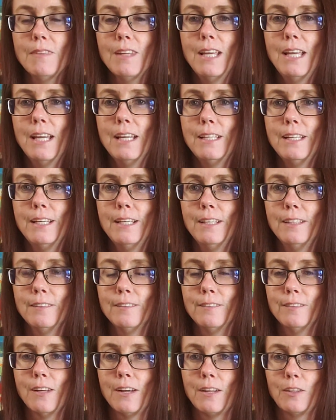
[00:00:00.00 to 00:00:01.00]
and he
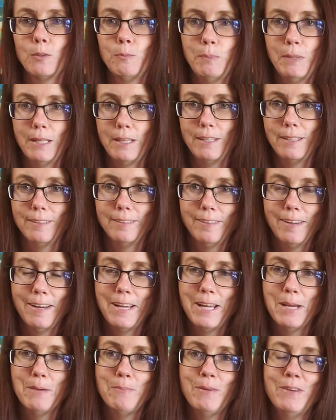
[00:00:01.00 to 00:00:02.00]
is not as picky as I
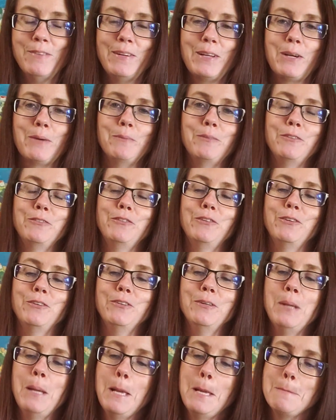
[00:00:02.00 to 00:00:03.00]
am when it comes to
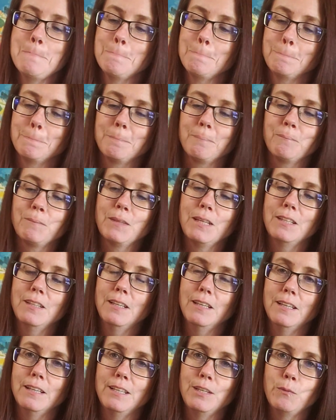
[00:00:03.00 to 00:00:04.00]
food.
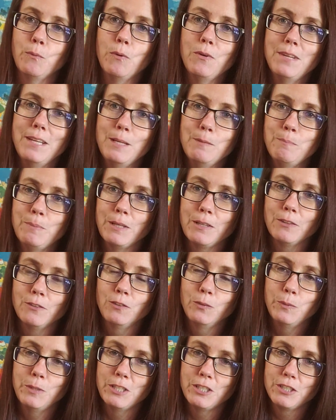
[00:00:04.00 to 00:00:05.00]
He won't eat pickled
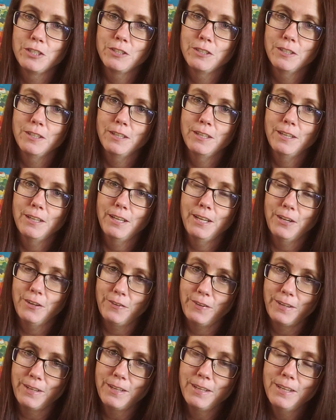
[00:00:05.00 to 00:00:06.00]
Swedish
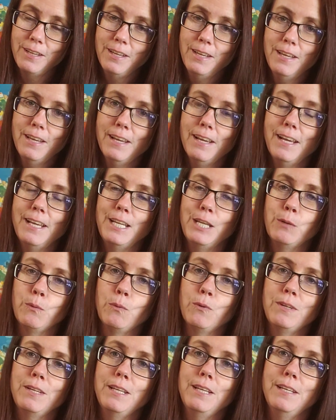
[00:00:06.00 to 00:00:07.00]
herring, and he
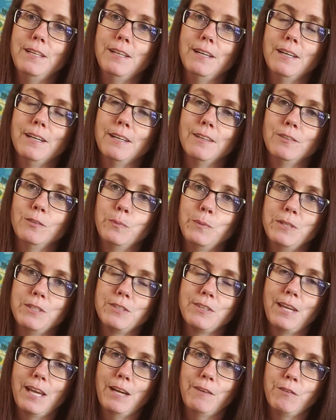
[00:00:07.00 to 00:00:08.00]
won't eat
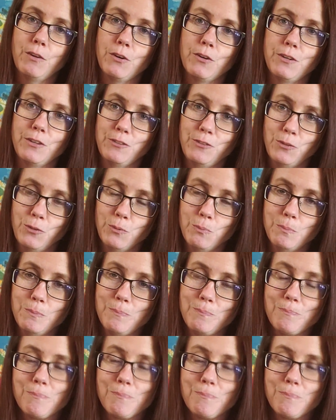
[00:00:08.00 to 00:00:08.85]
Swedish caviar in a tube.